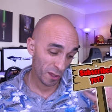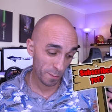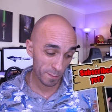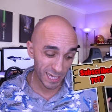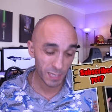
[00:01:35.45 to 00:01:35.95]

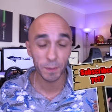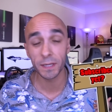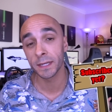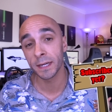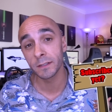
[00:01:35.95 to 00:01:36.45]
me
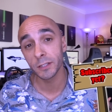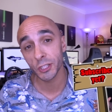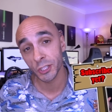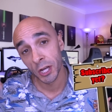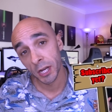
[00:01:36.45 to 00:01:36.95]
speaking
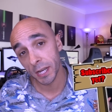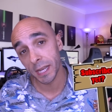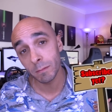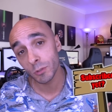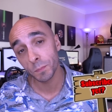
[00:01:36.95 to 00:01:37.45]
English and
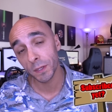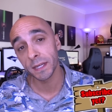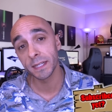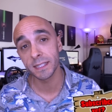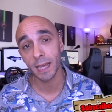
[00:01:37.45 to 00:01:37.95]
him
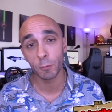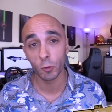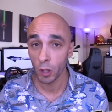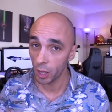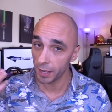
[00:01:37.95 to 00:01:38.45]
speaking in
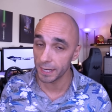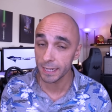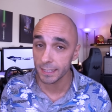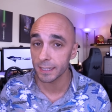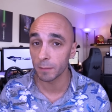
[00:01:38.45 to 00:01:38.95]
Tamil, and he
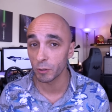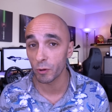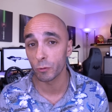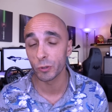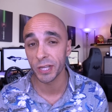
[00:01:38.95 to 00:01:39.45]
could tell me
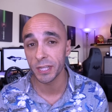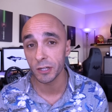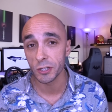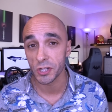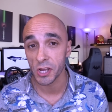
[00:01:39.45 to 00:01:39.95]
whether it was any
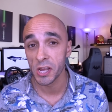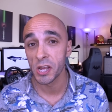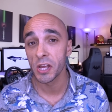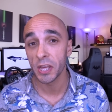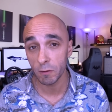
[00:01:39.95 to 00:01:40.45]
good.
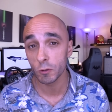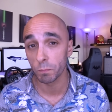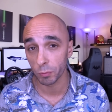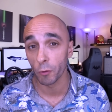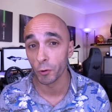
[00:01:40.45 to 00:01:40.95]
He was
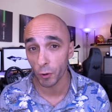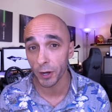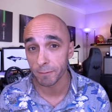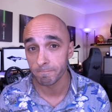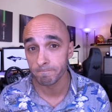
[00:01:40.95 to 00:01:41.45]
blown away.